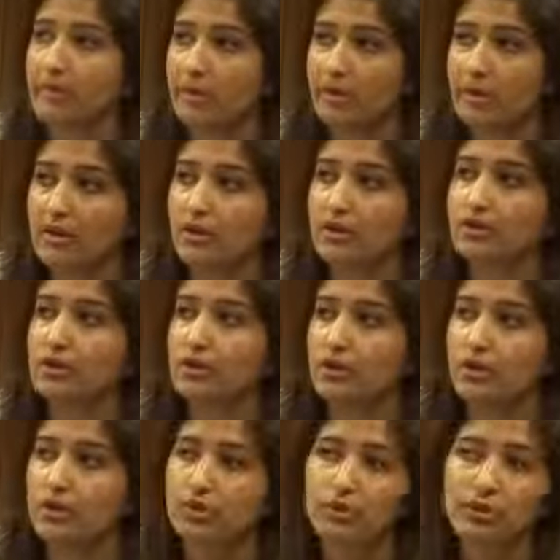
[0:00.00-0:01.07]
but they refuse
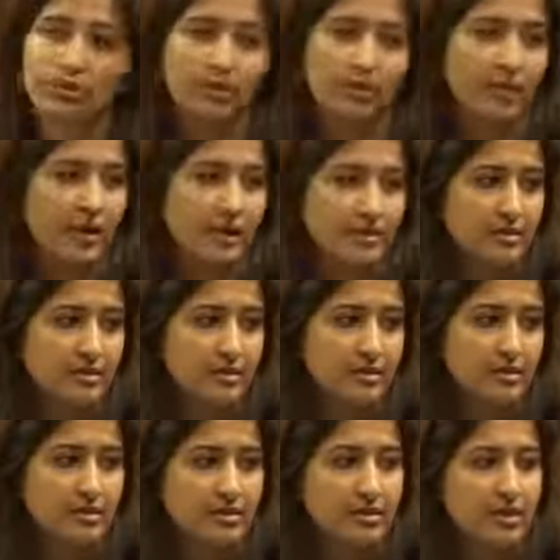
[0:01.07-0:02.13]
to do it for
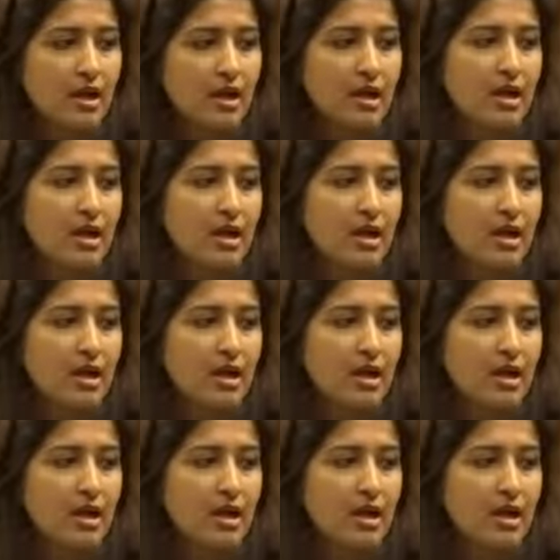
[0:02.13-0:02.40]
Palestinians.